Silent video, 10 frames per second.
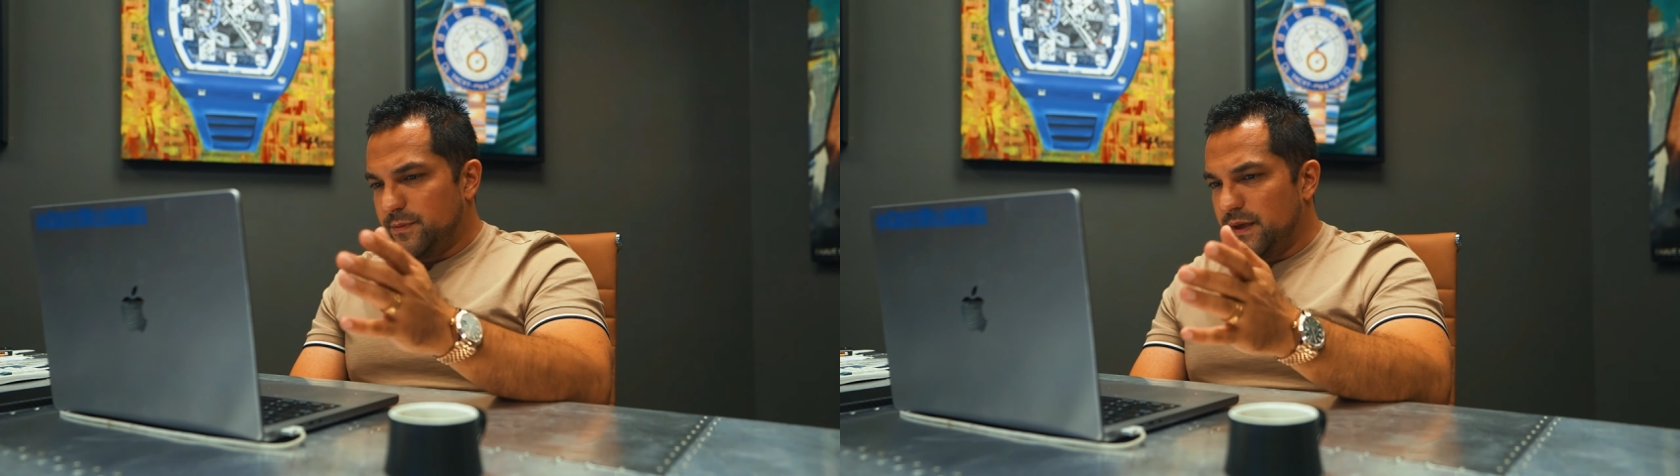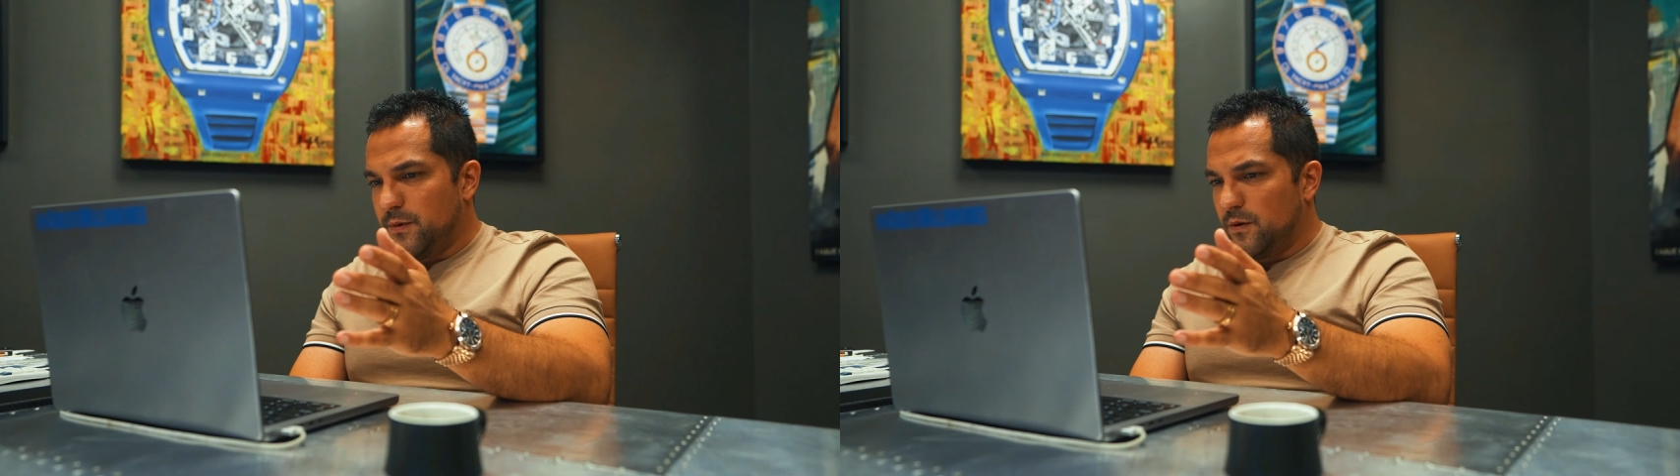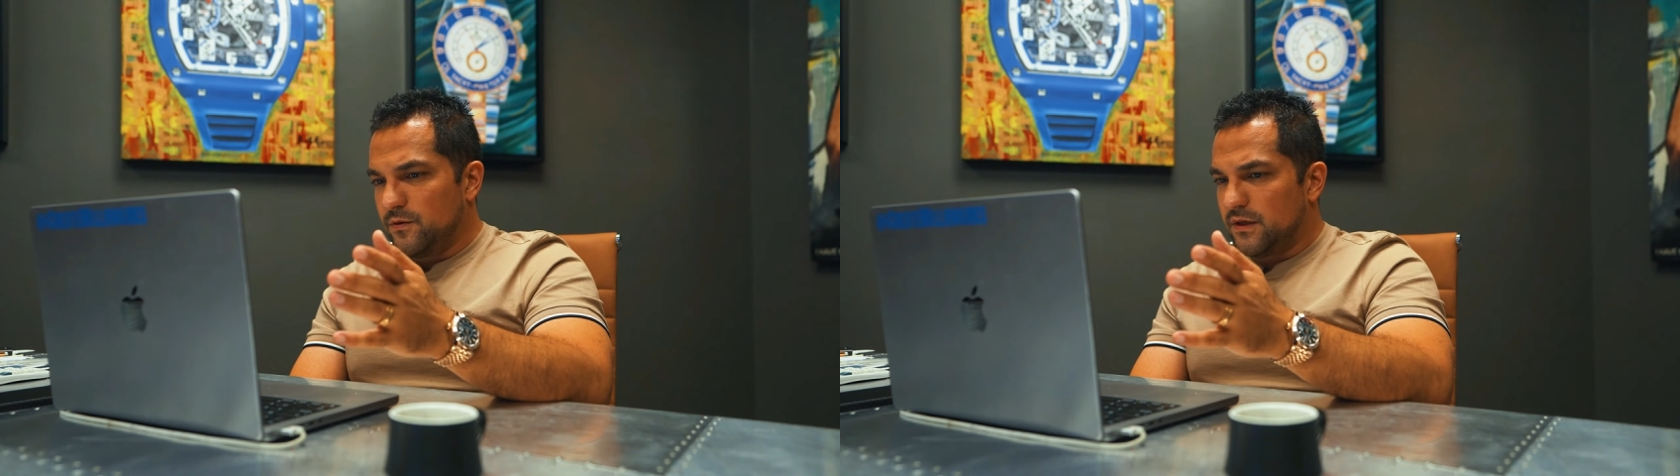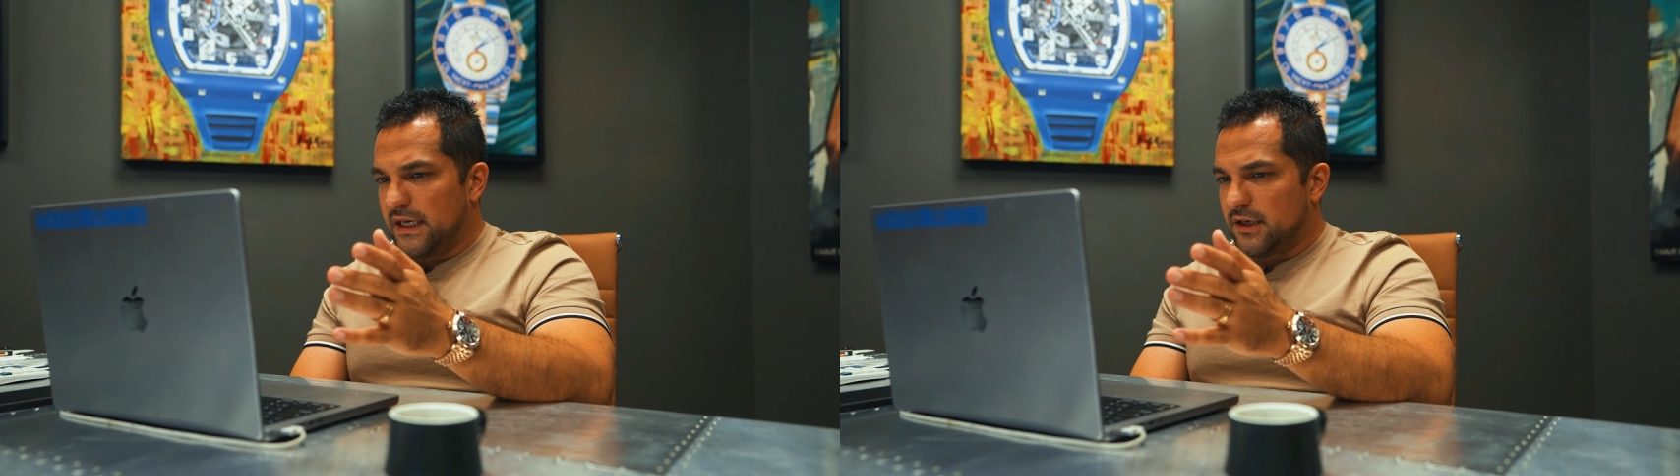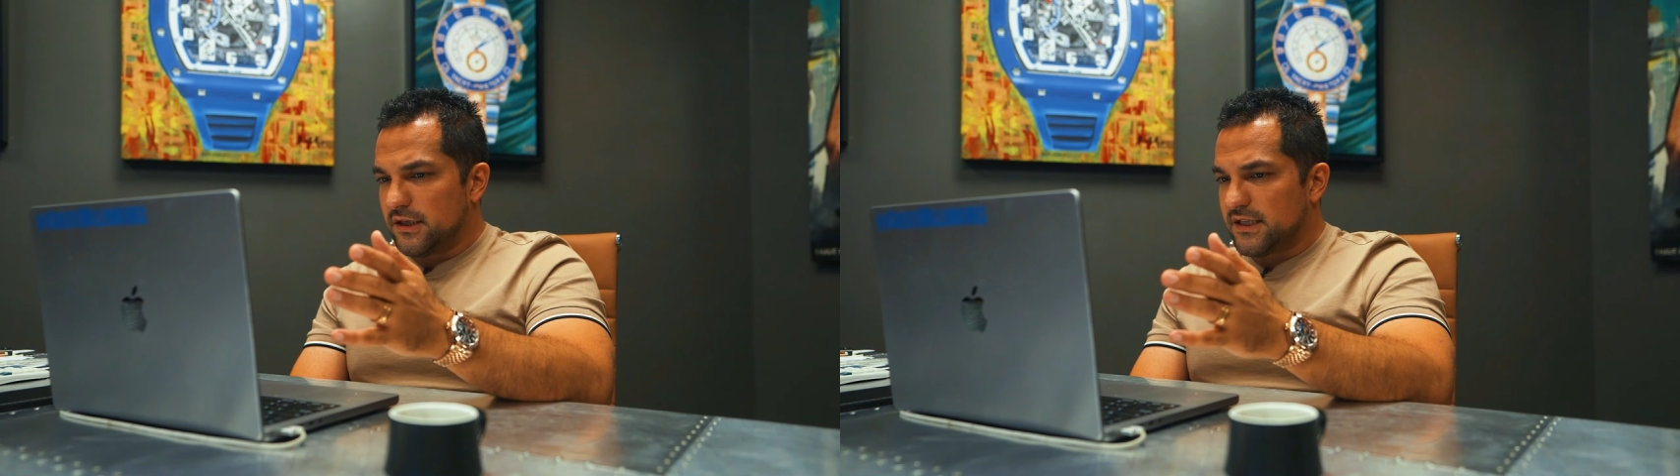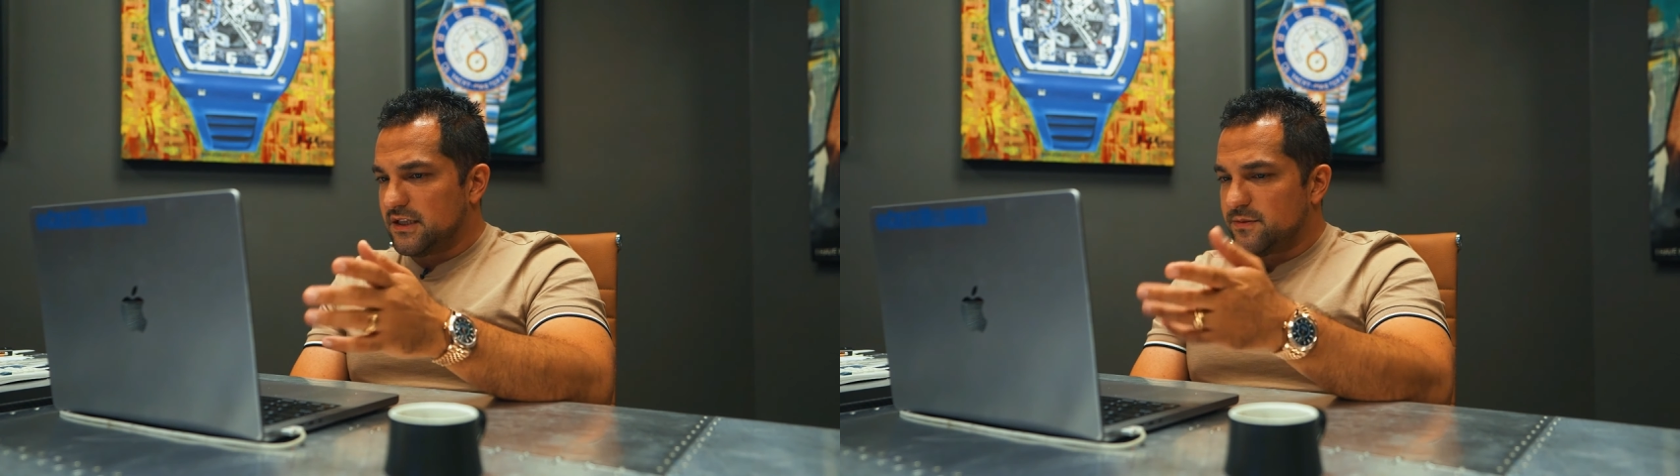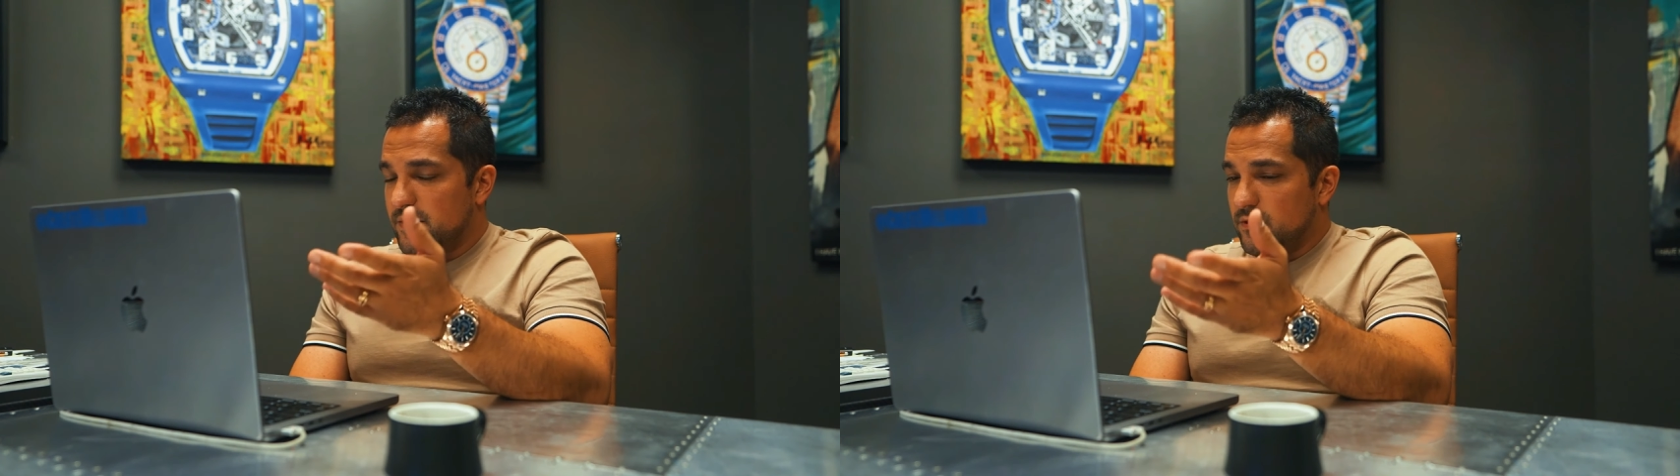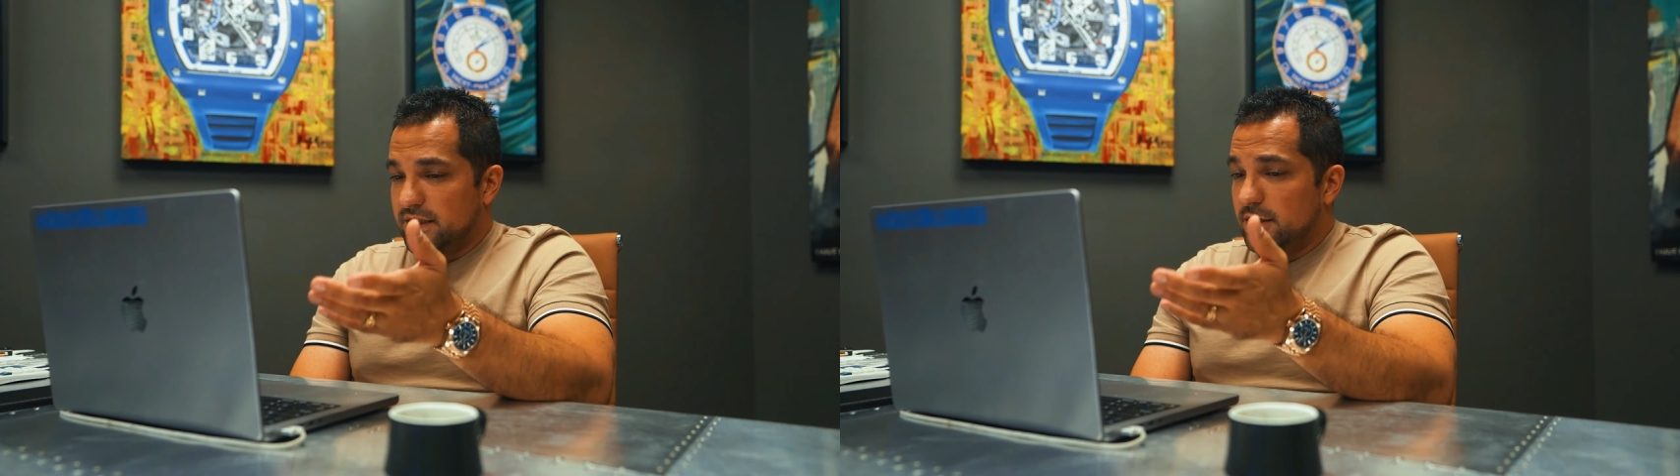people don't like car
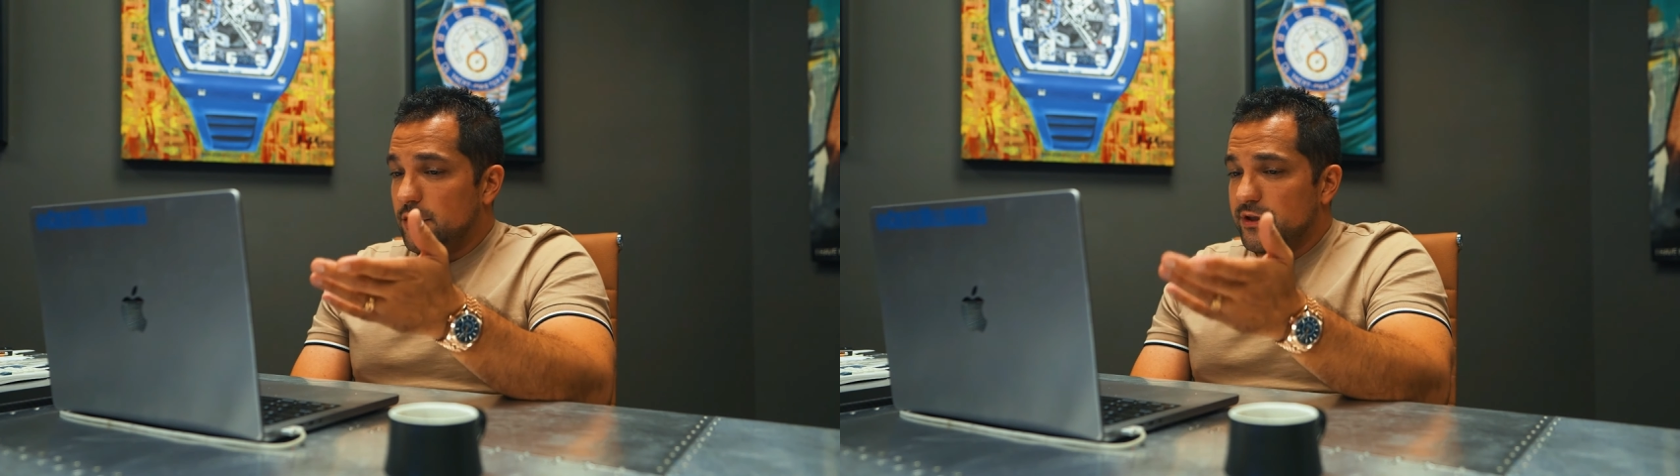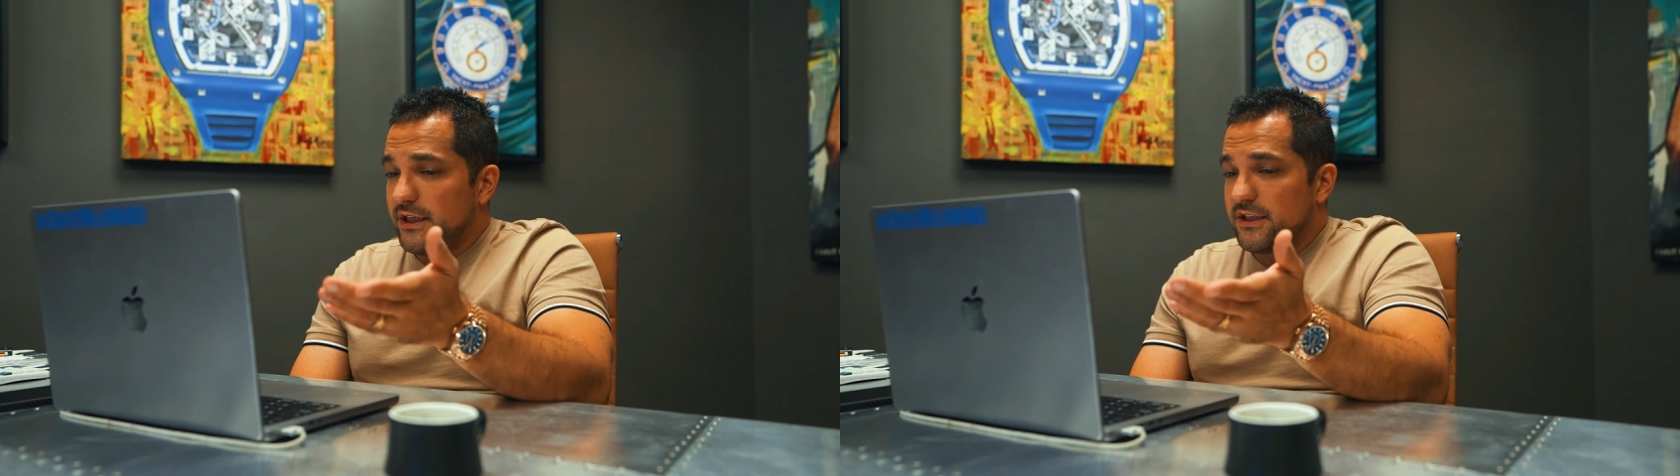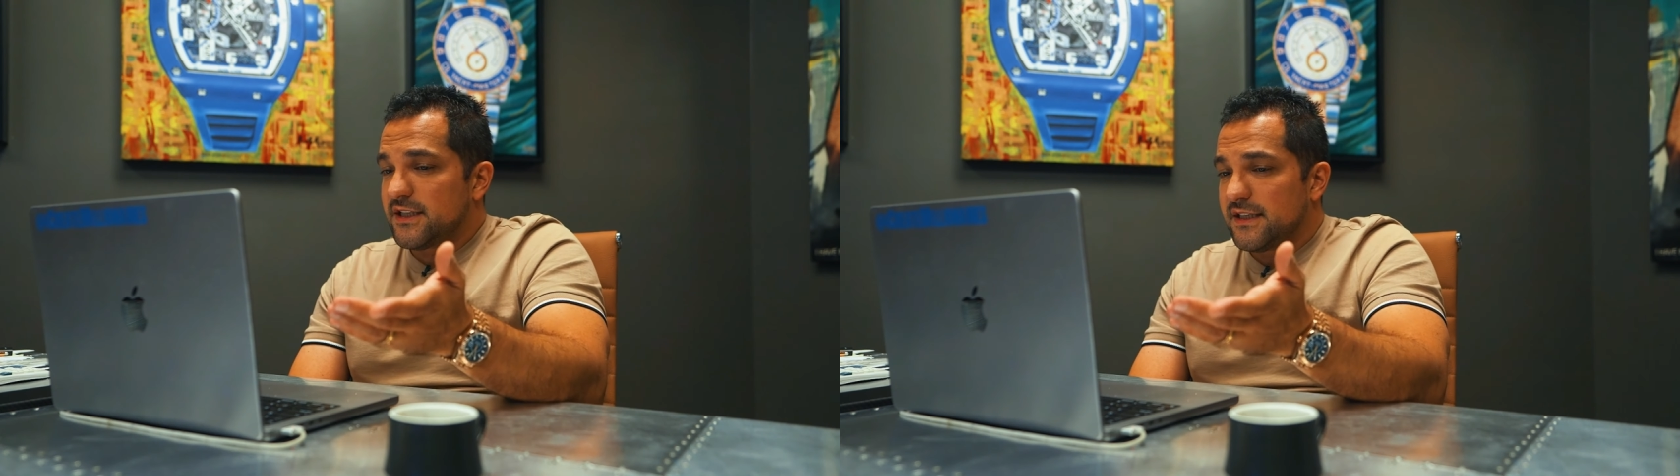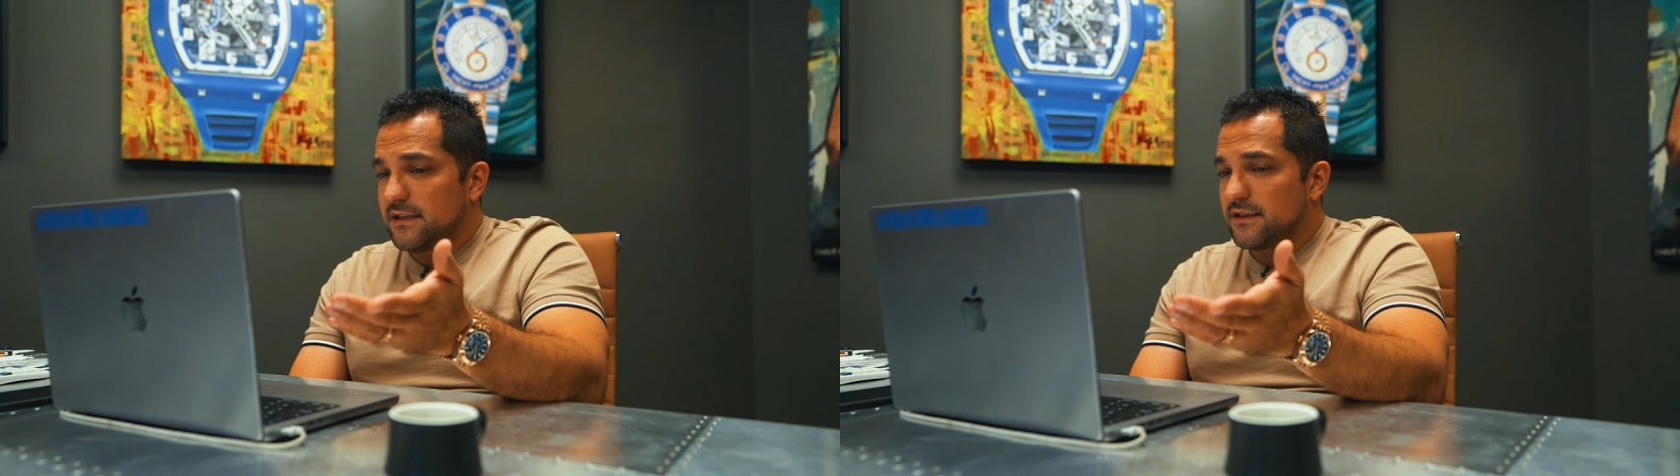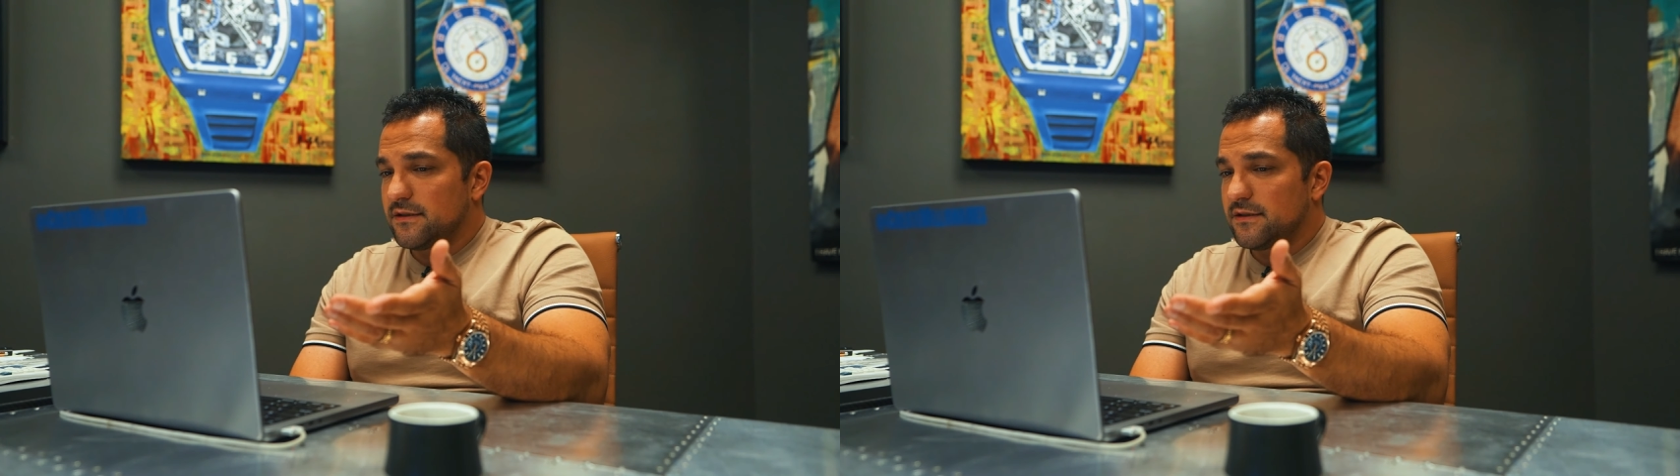salesmen, well, they're learning a skill.